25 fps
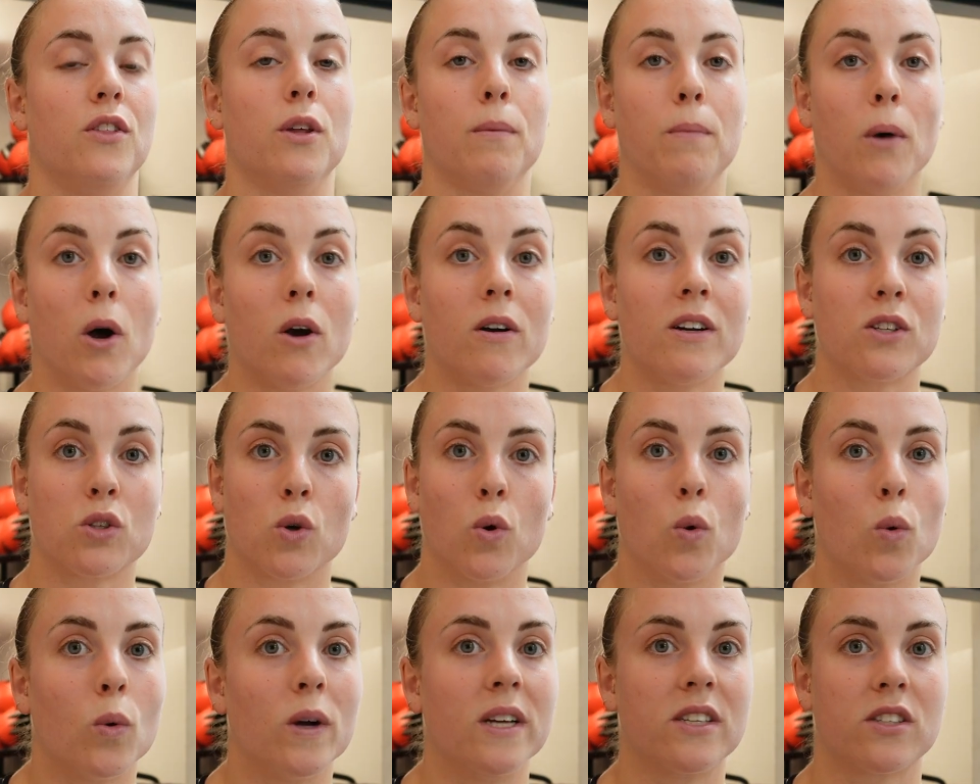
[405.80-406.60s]
the bar is
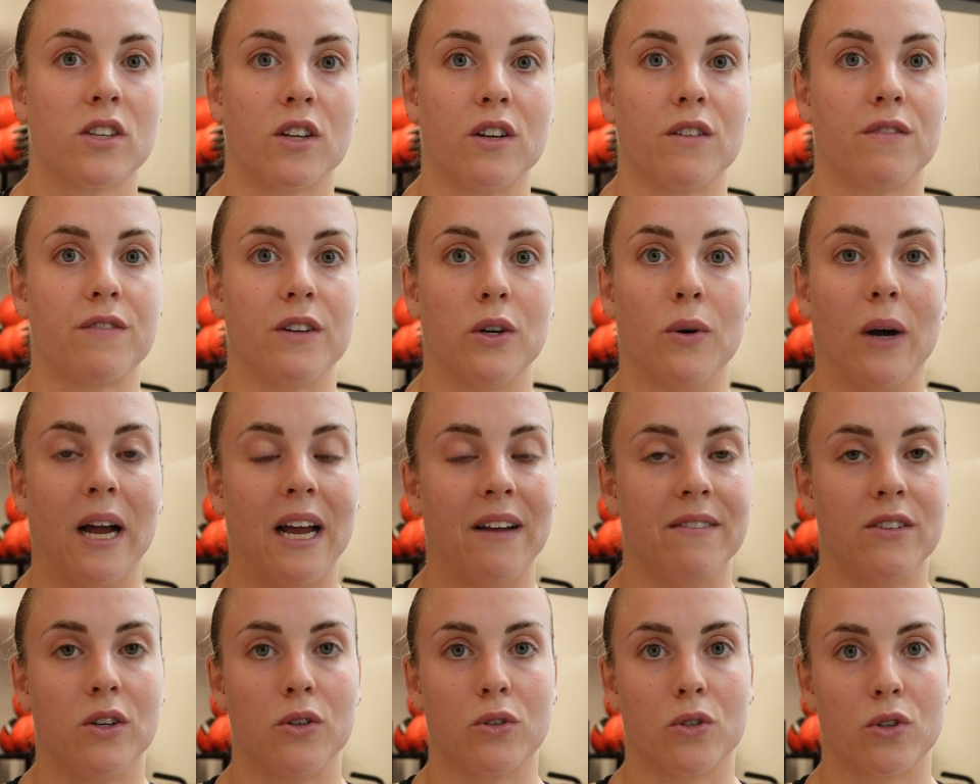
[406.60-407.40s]
always going to feel
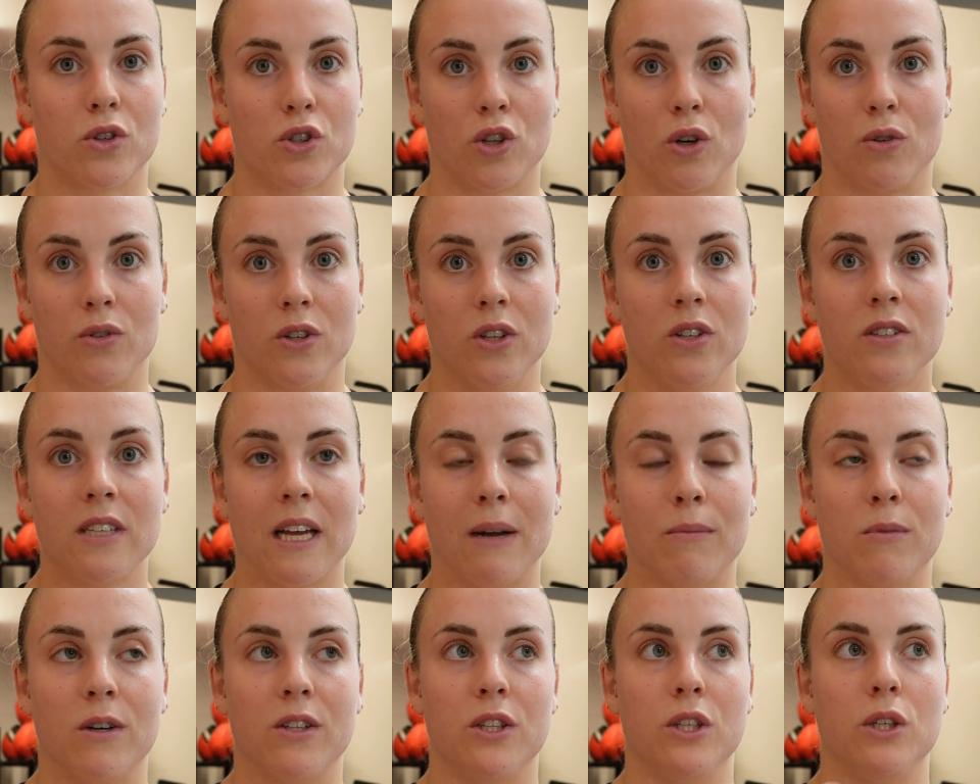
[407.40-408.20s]
heavy on your shoulders,
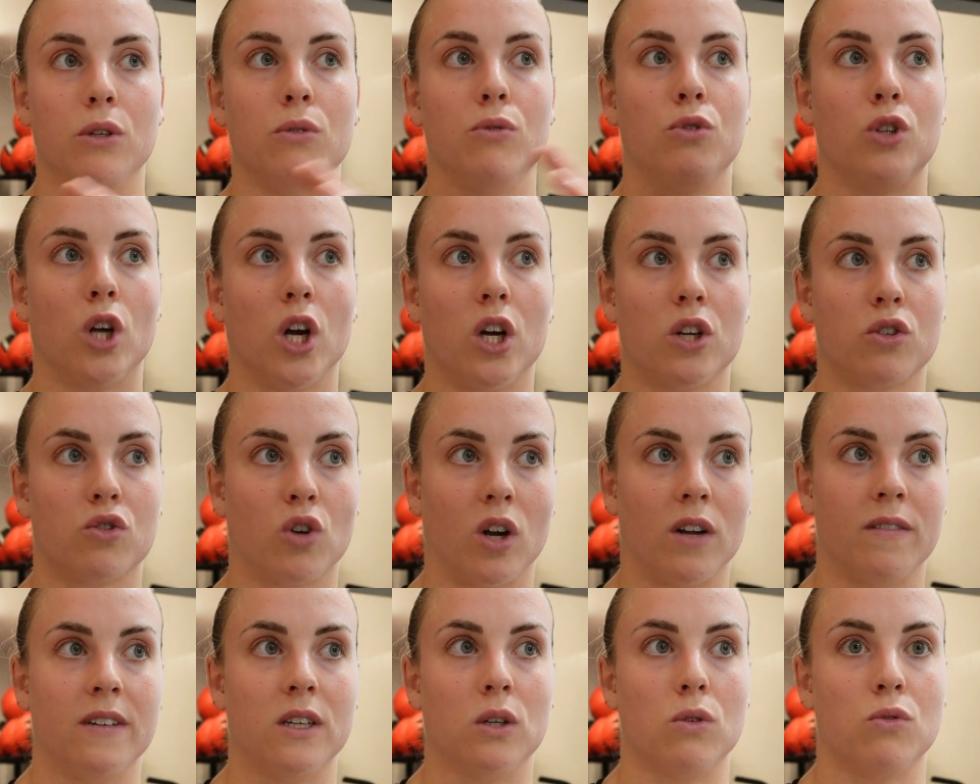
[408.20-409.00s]
and whether you jerk
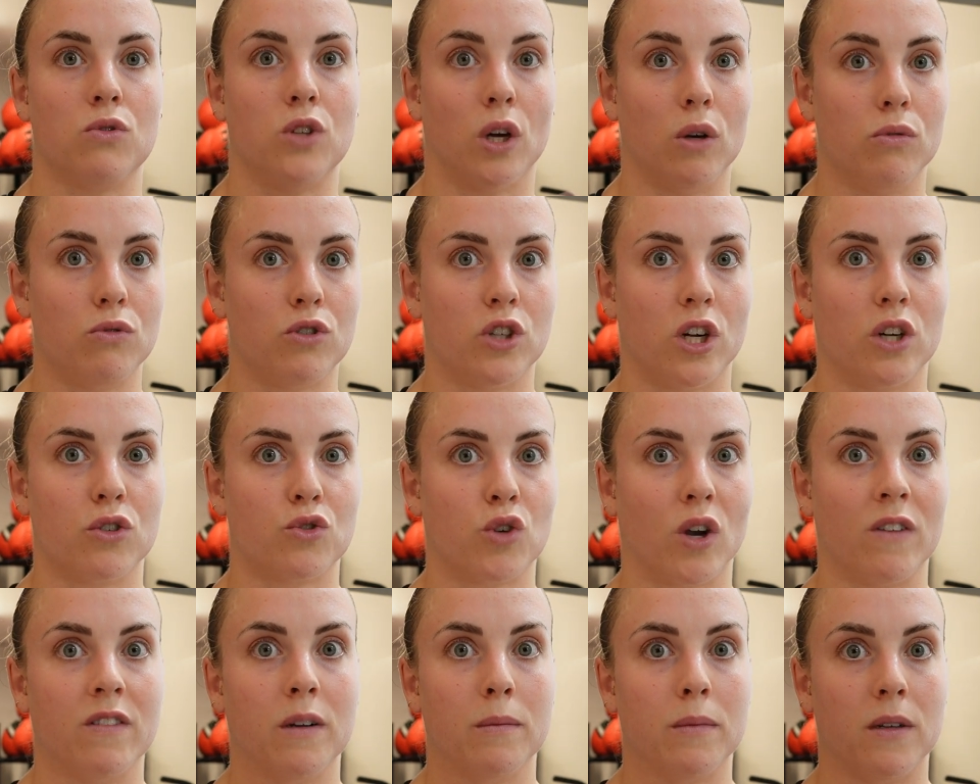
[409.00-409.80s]
drive it or don't jerk
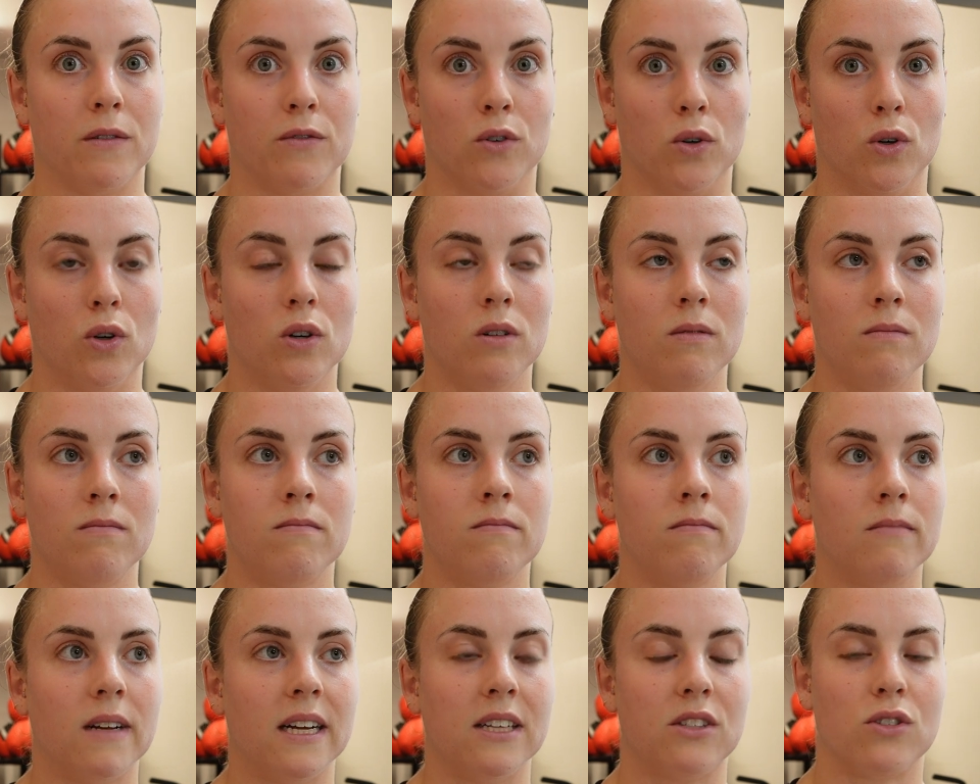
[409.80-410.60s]
drive it before,
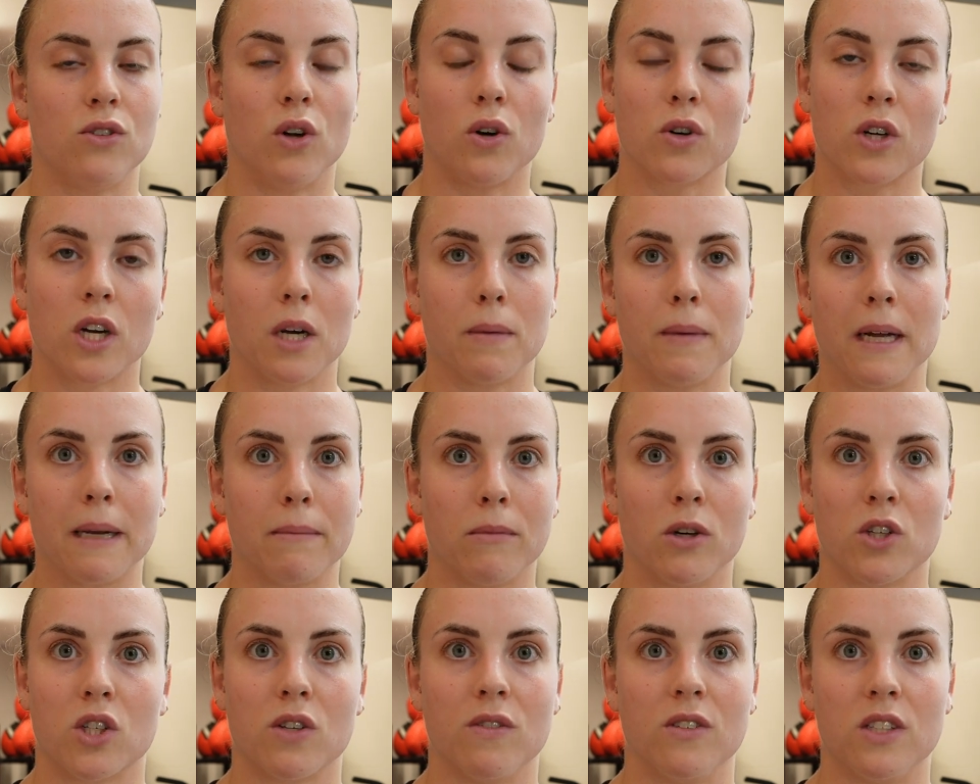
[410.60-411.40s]
it's not going to make
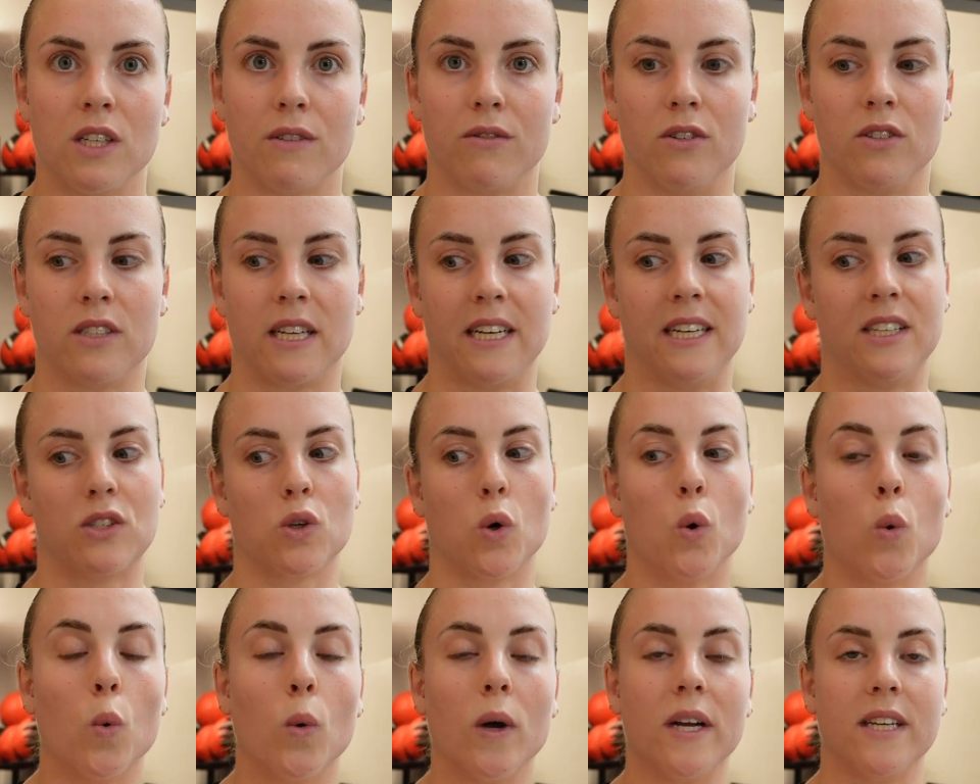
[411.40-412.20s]
much of a difference, and it's
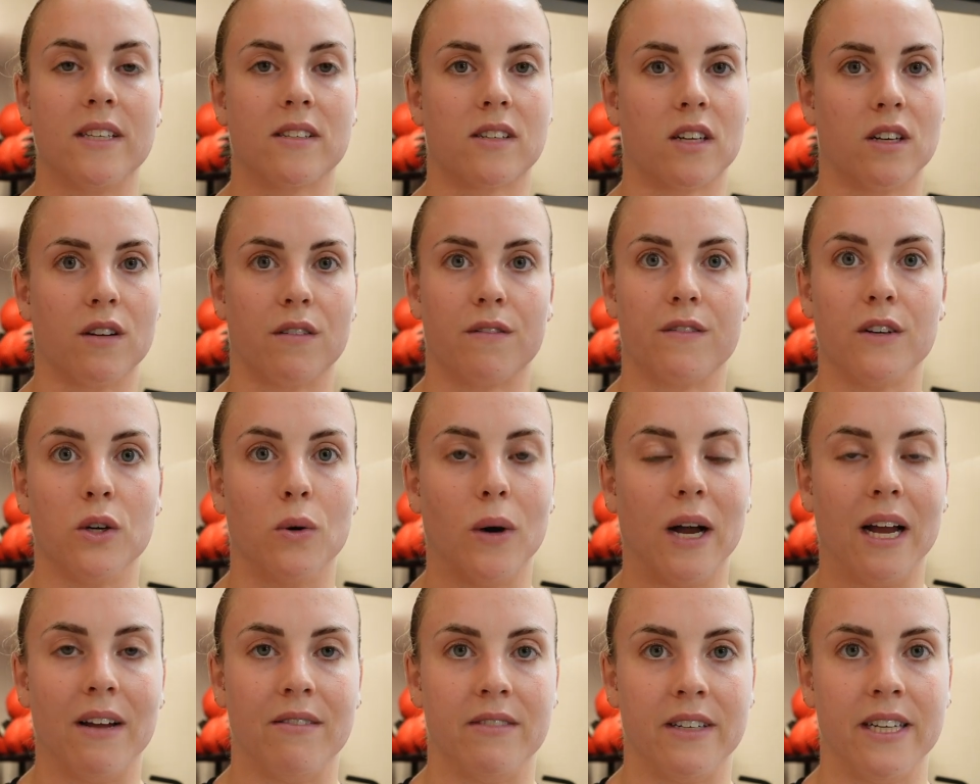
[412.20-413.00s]
always going to feel
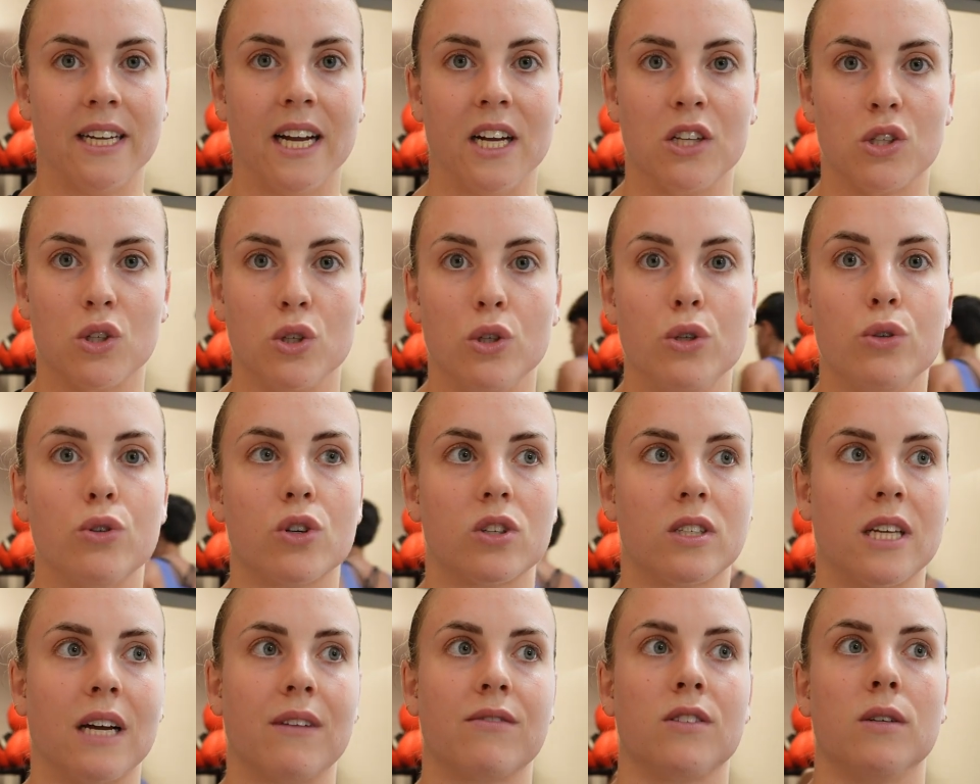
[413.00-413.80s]
heavy, and you
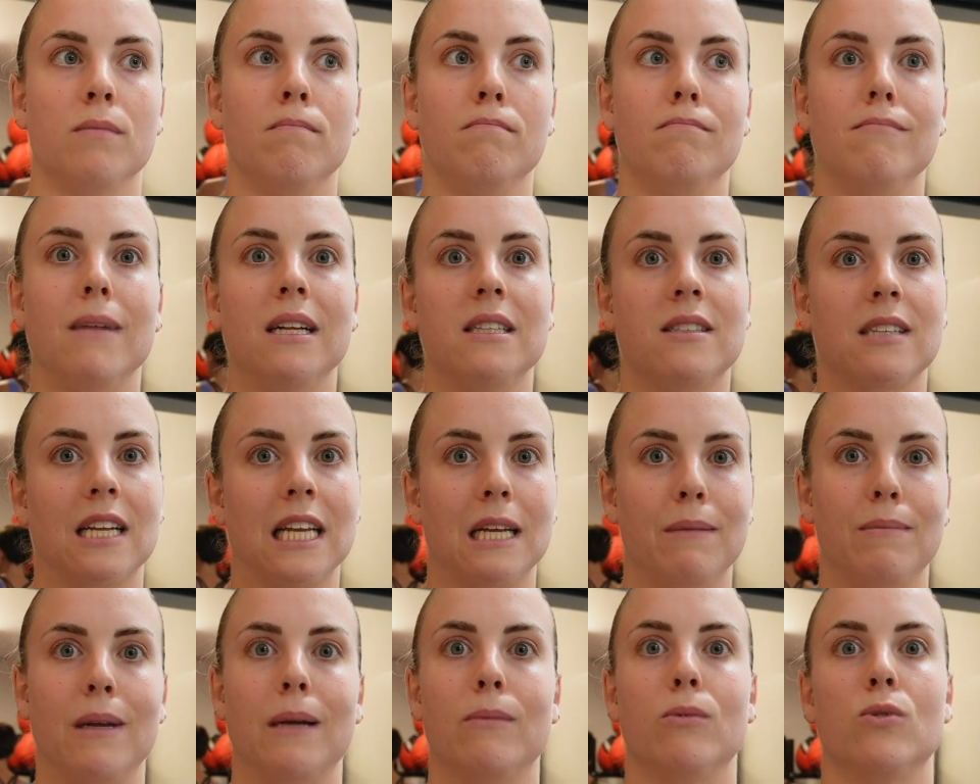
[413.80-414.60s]
just have to
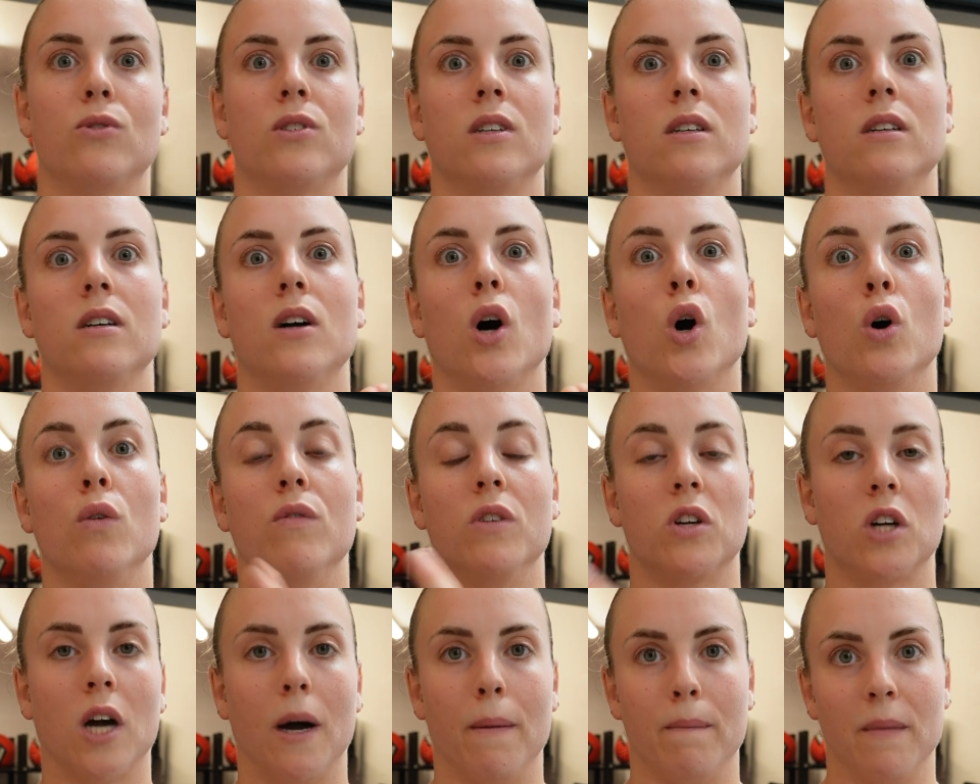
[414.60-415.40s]
mentally be able to
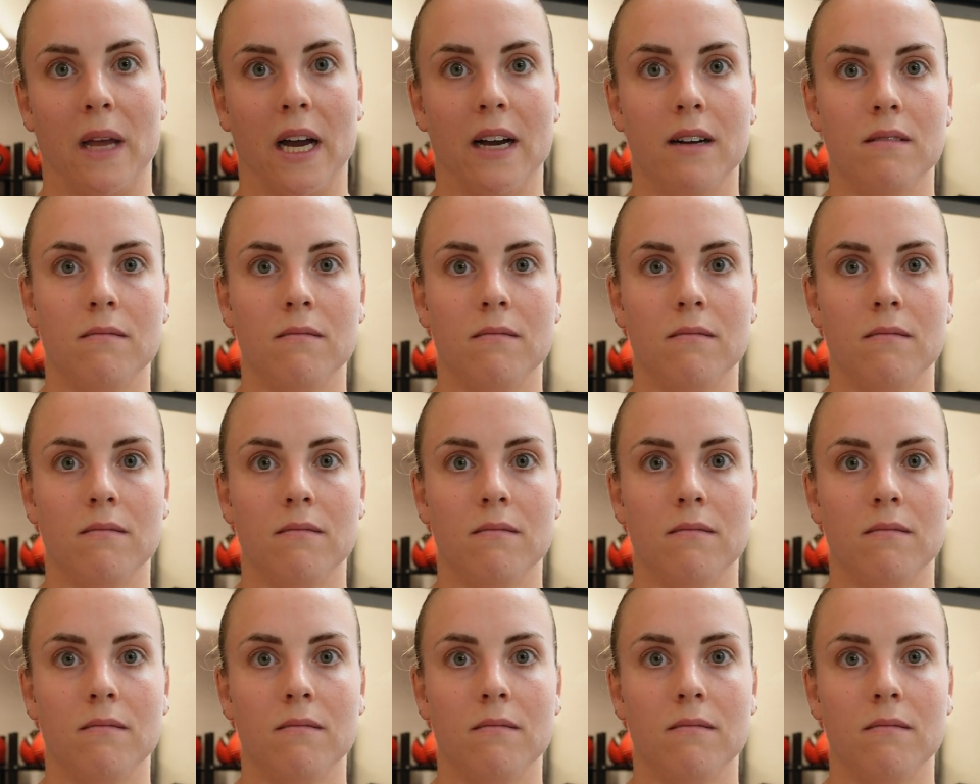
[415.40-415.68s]
overcome that.